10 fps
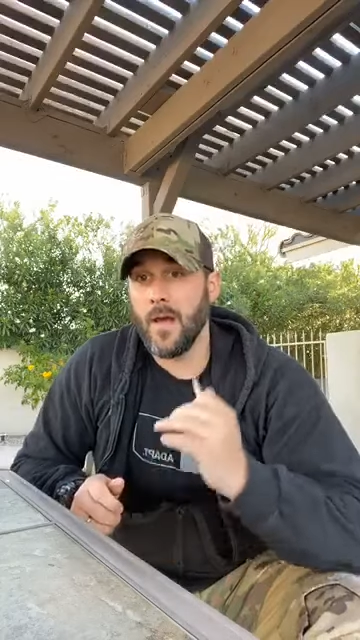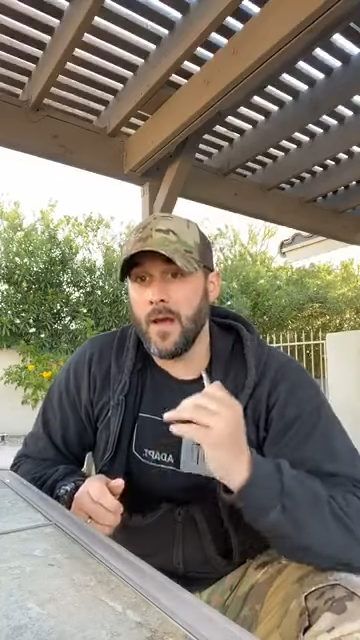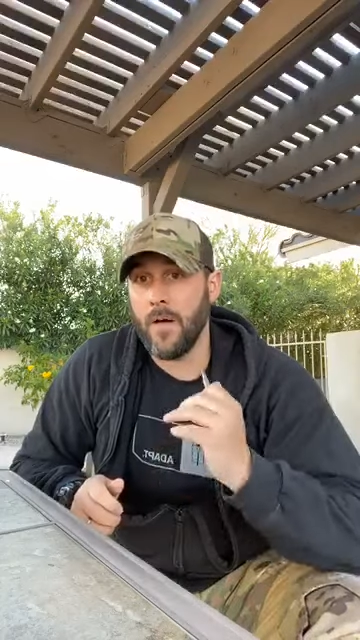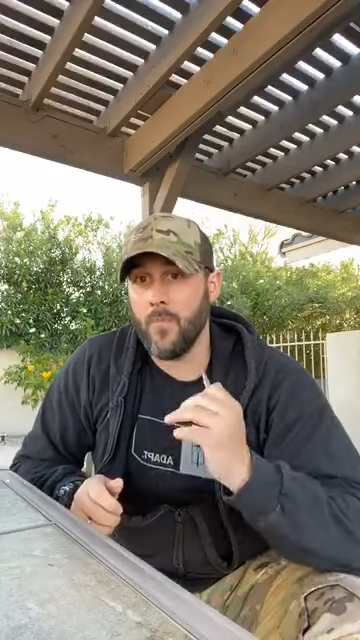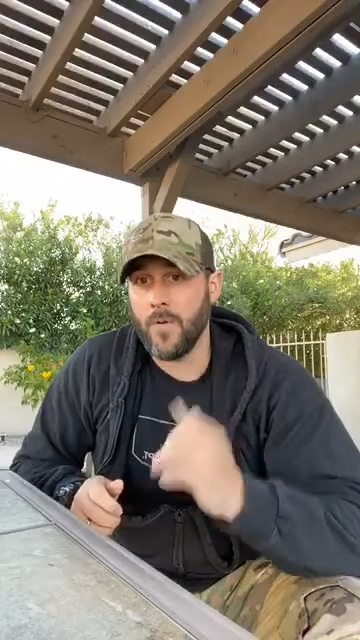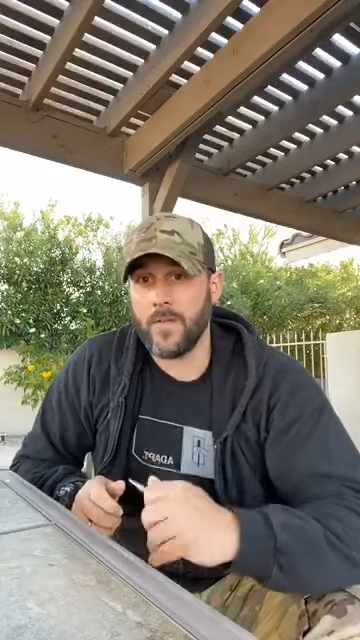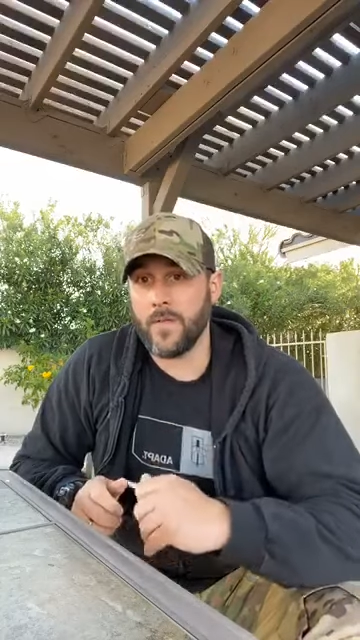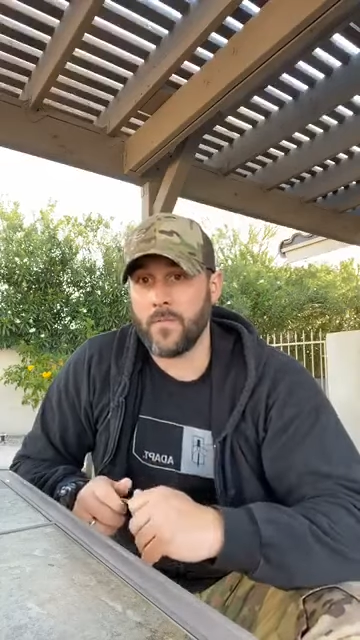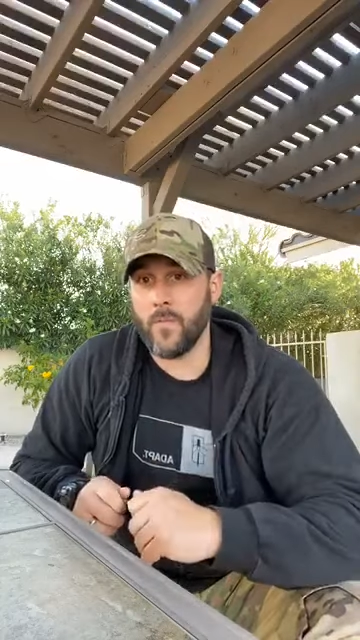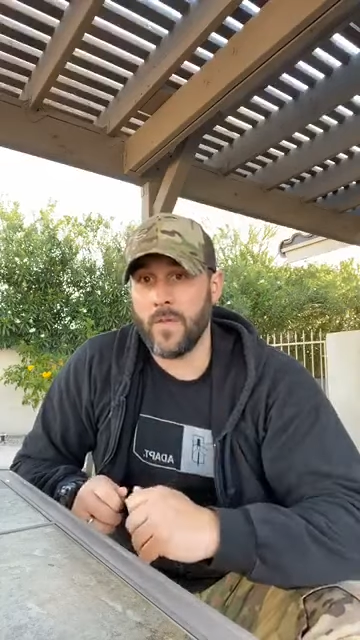um, with
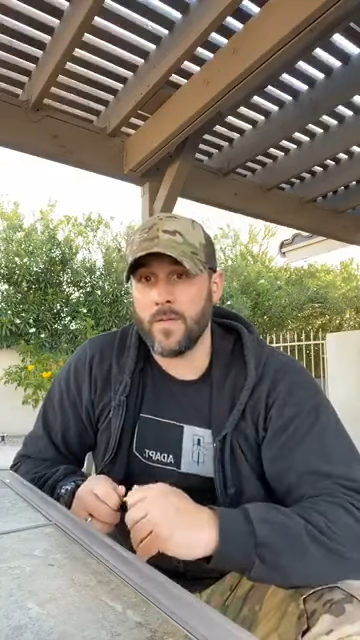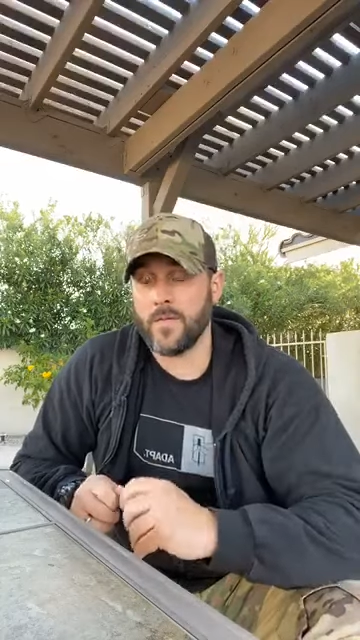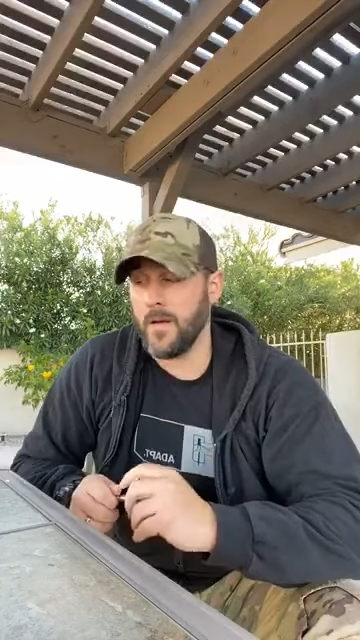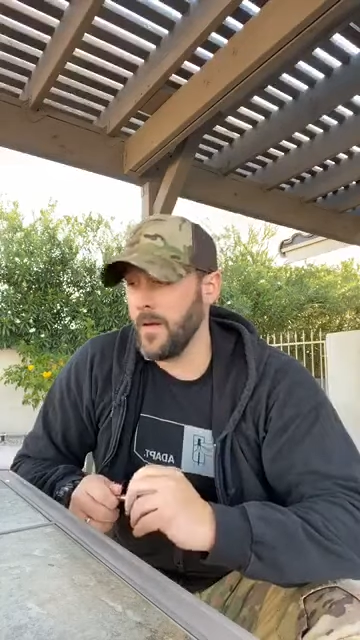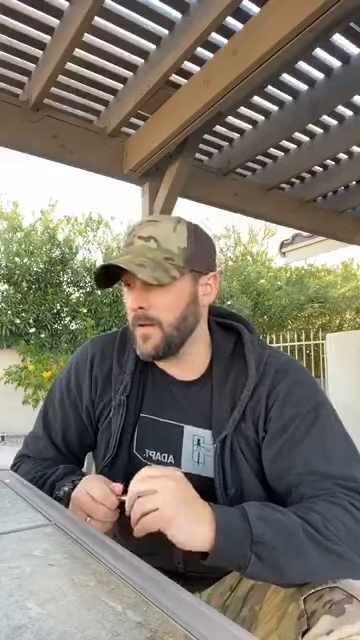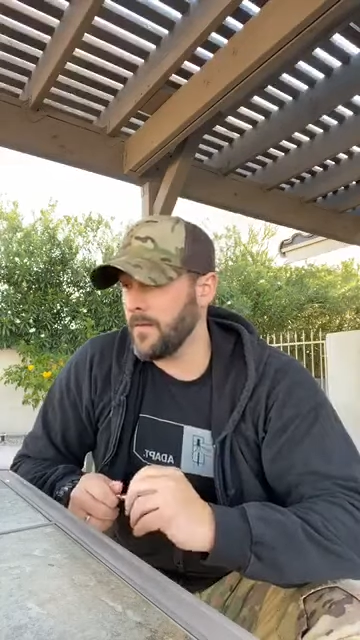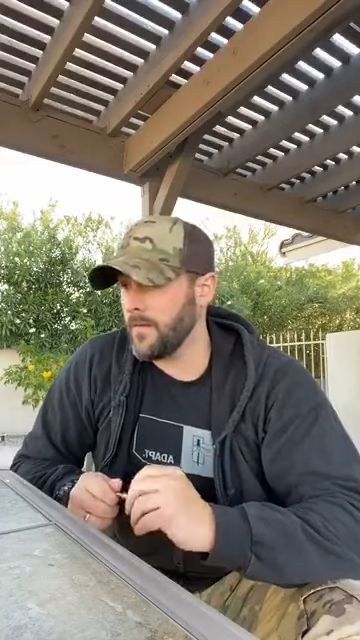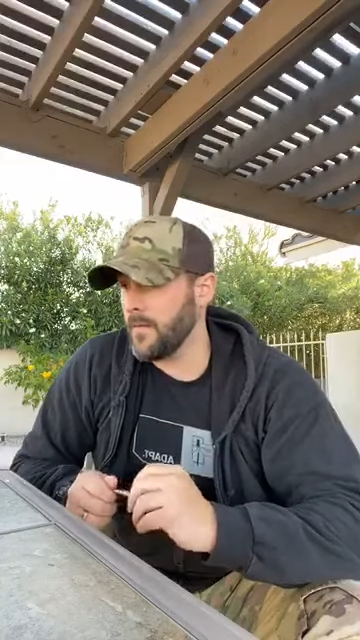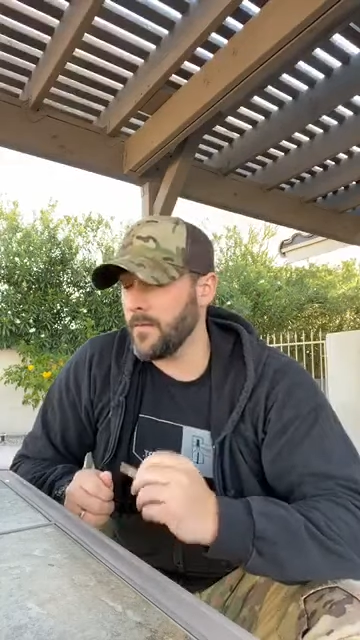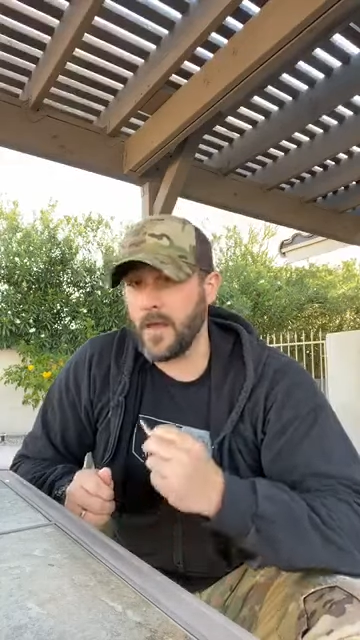this with this uh,
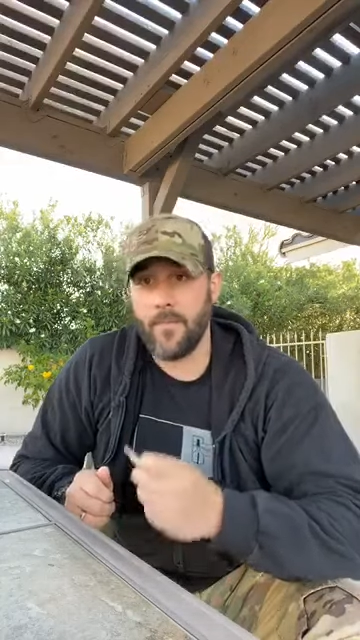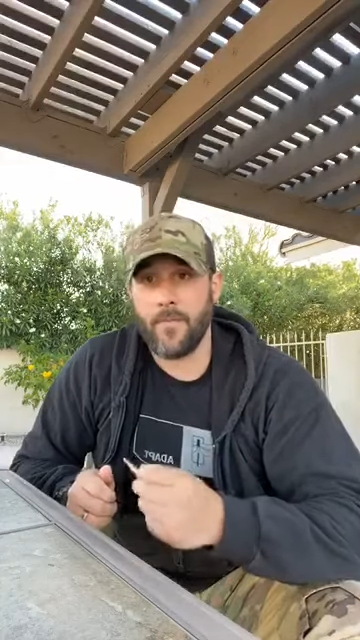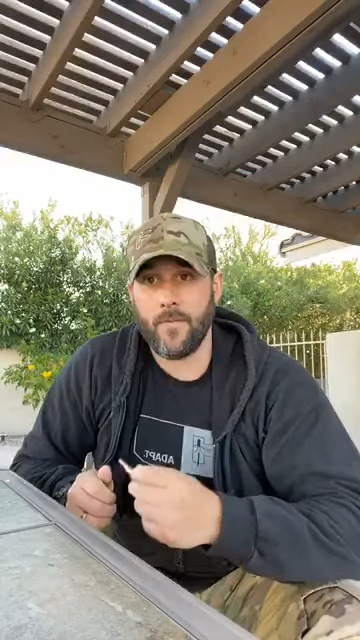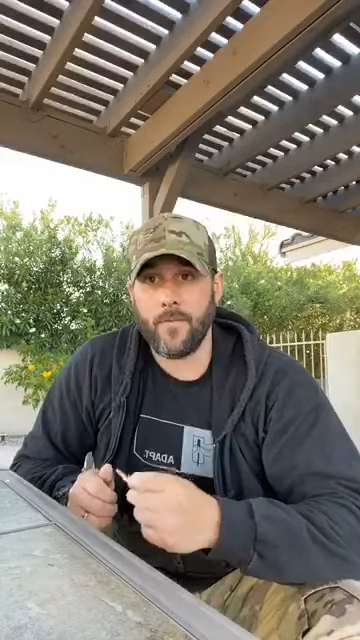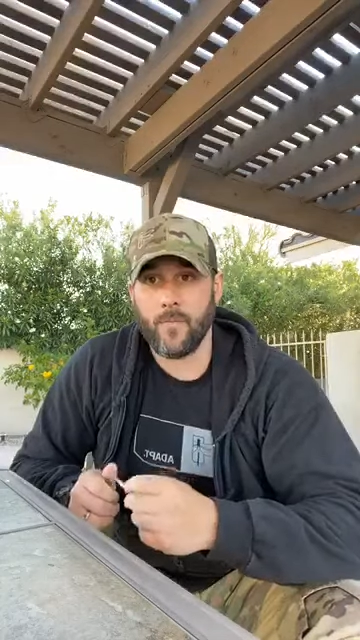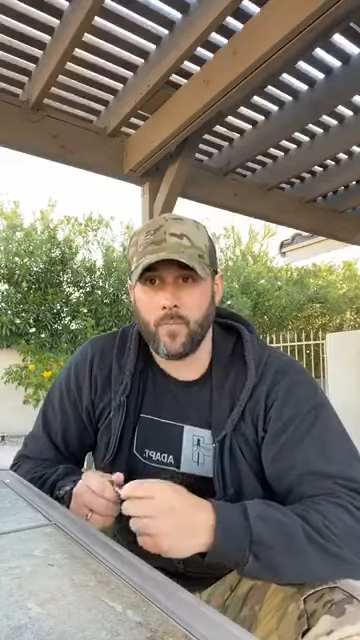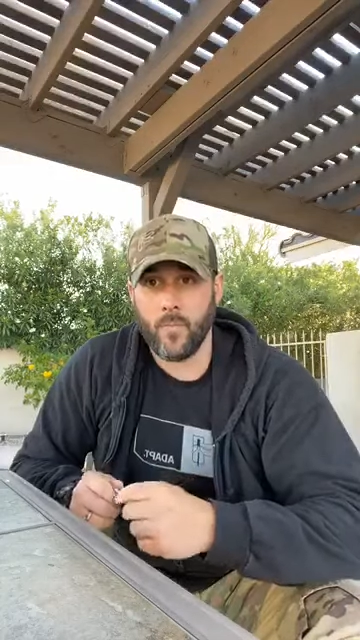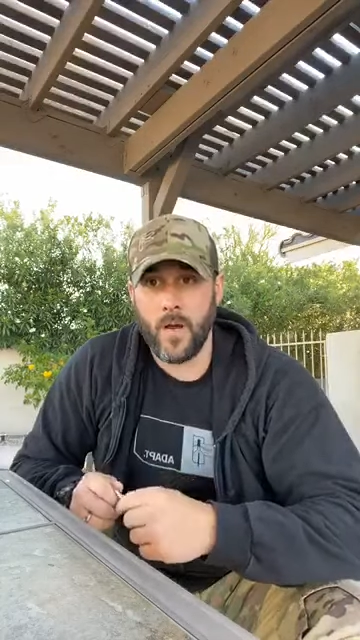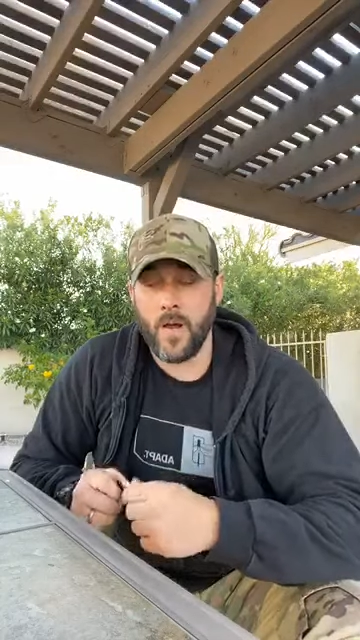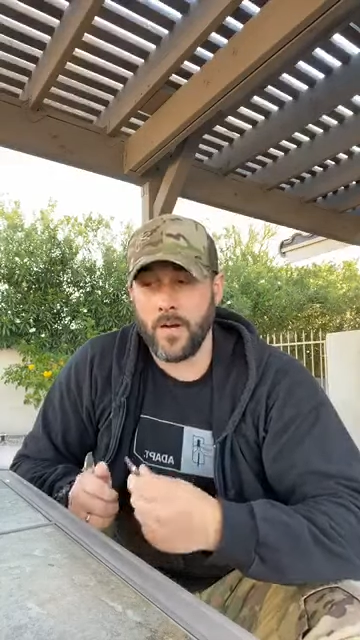type of
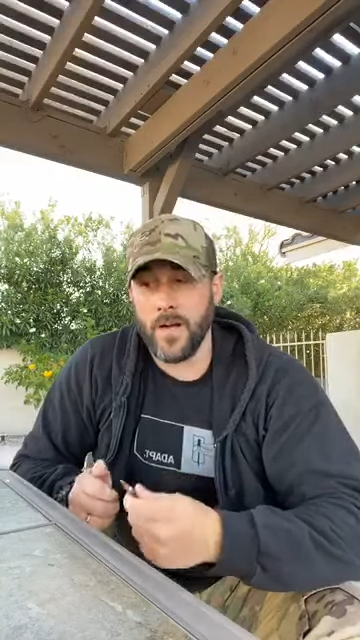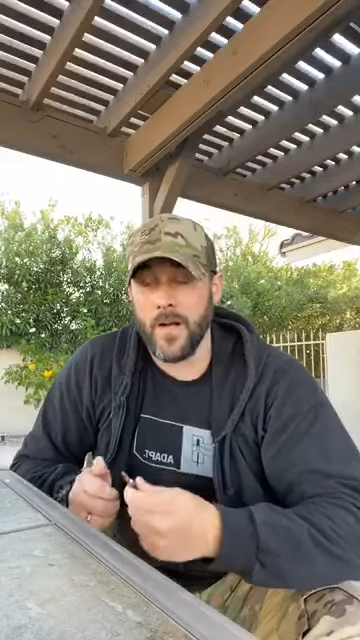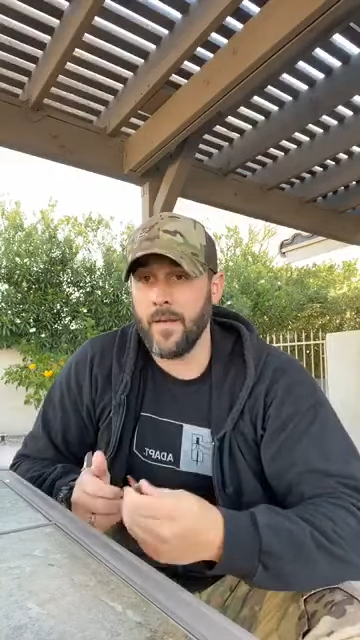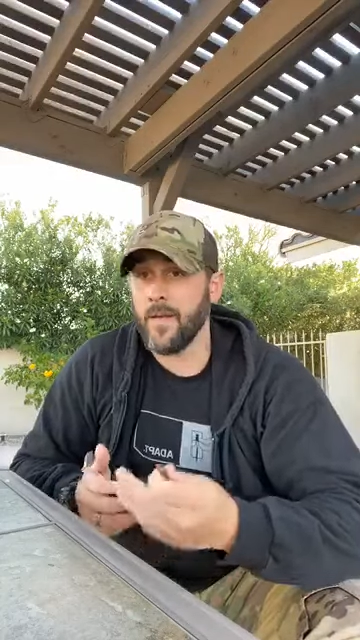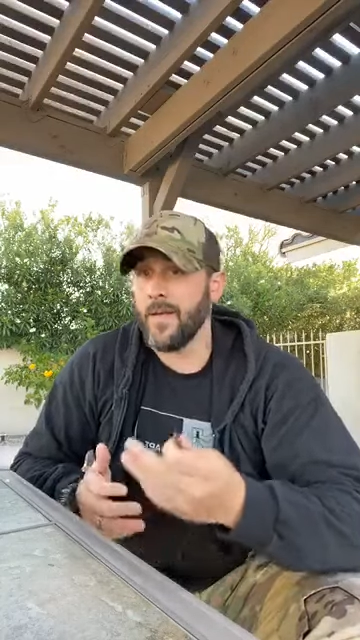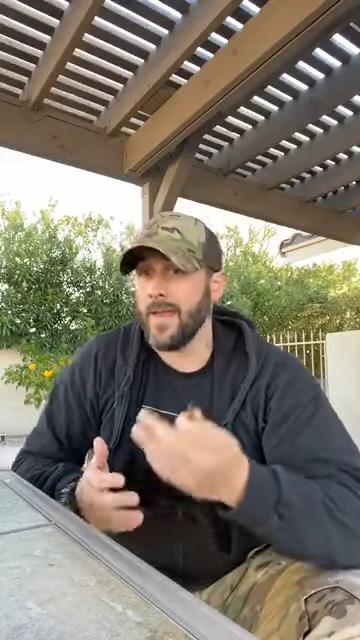uh, gun